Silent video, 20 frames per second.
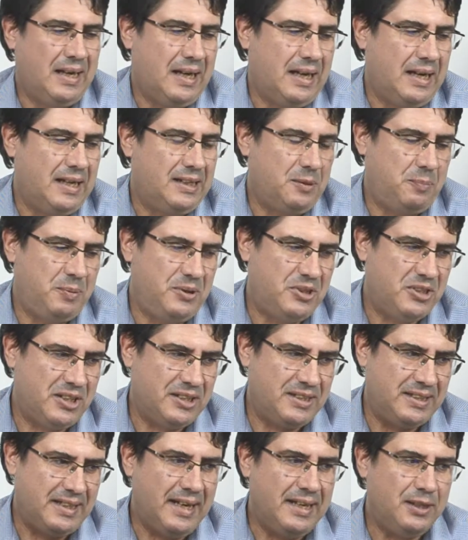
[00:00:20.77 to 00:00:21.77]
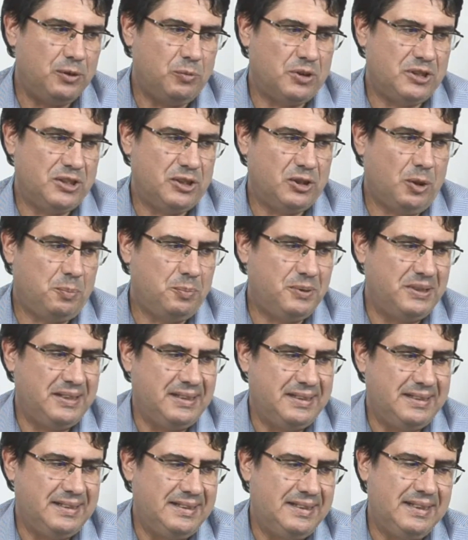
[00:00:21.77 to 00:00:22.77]
The P38 was
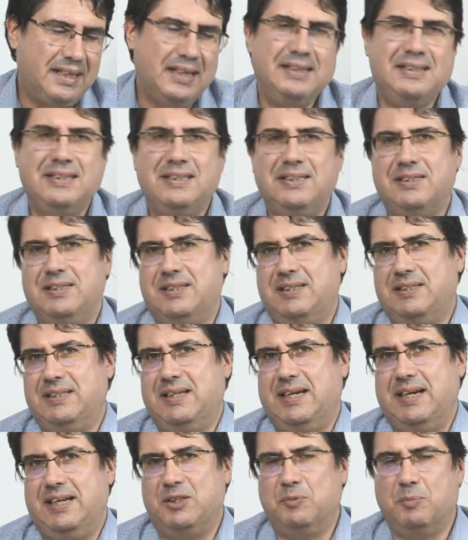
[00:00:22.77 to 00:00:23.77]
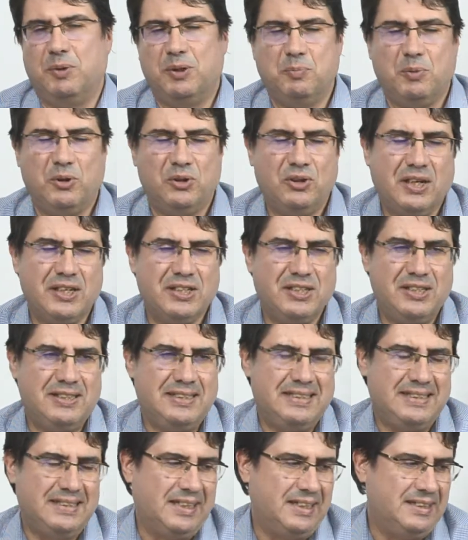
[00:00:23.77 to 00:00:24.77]
adopted in 1938, but production
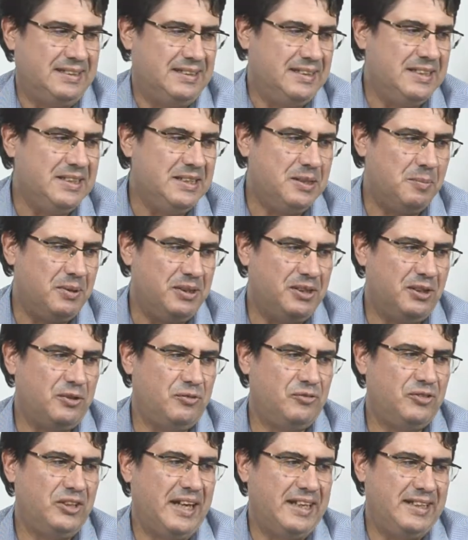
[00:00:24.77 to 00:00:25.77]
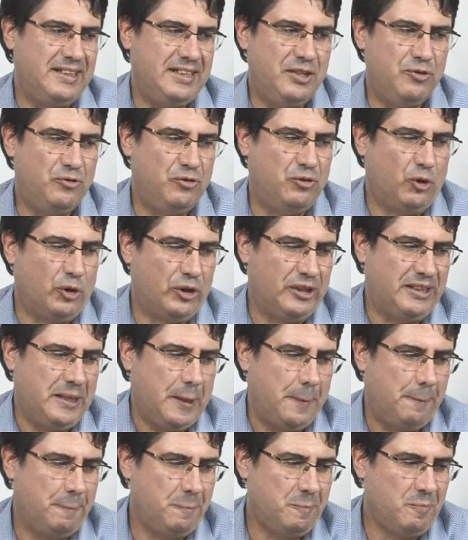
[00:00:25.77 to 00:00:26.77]
started in the middle of
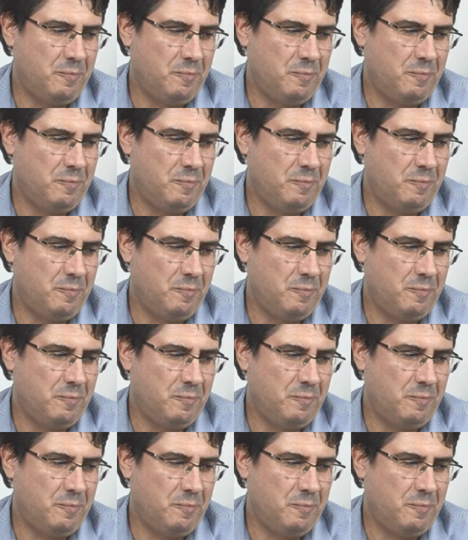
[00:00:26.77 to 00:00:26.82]
1940.